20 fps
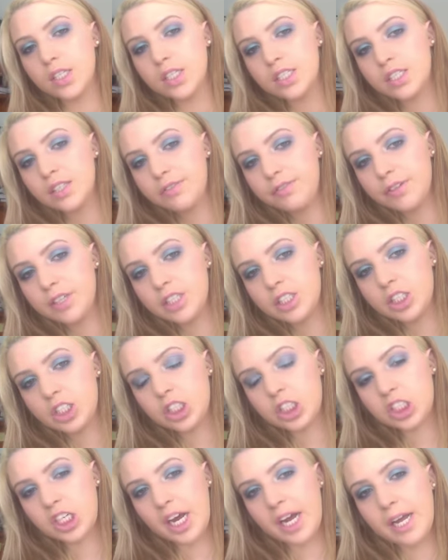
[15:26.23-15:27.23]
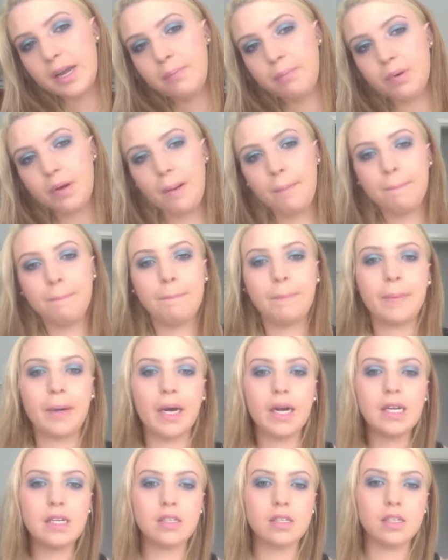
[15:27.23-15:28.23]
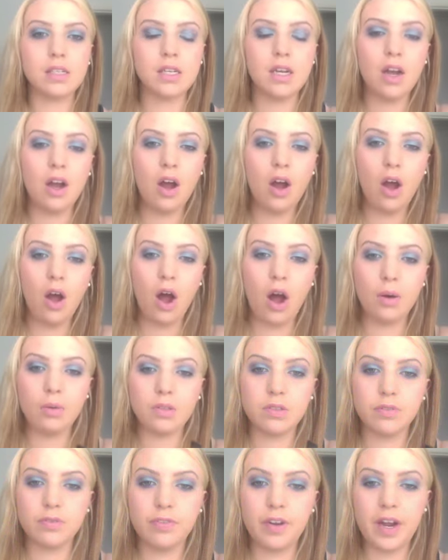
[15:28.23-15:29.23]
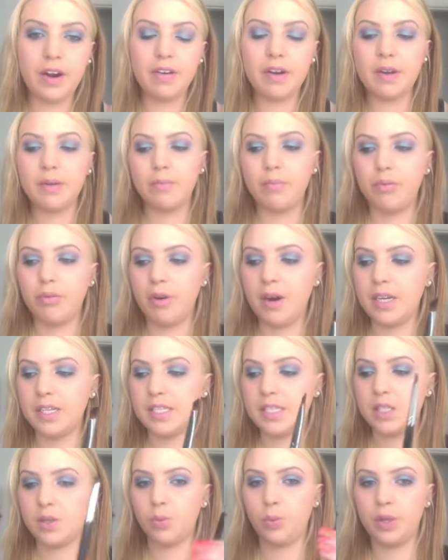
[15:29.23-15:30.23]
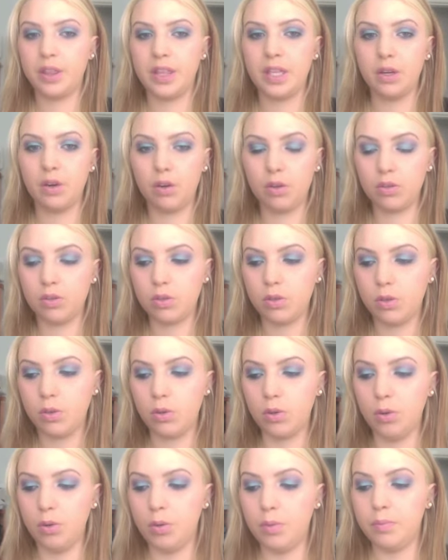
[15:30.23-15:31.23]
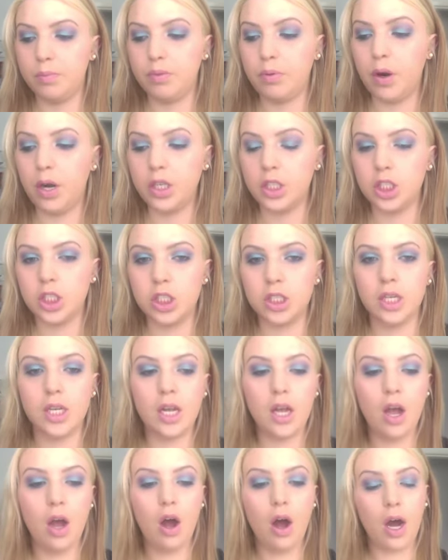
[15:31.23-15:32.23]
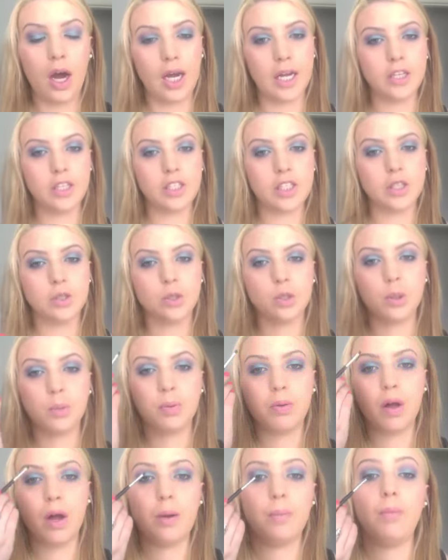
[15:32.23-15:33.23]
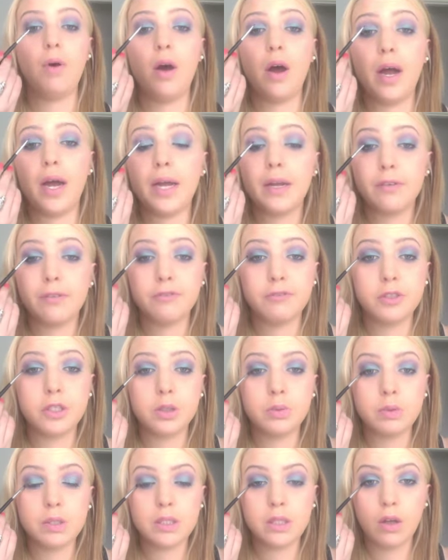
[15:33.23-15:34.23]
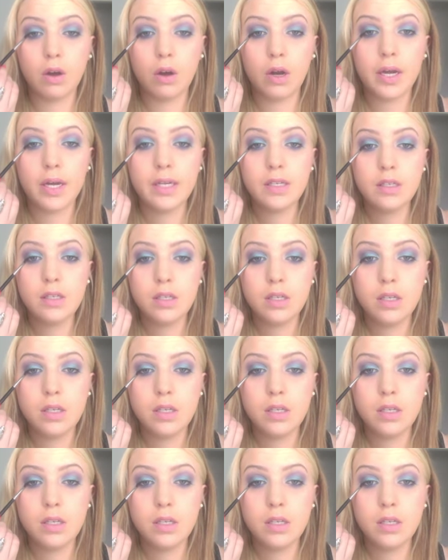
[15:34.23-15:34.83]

different in shape, but I was very impressed with the Enkore brush. I used it to apply my fluid line,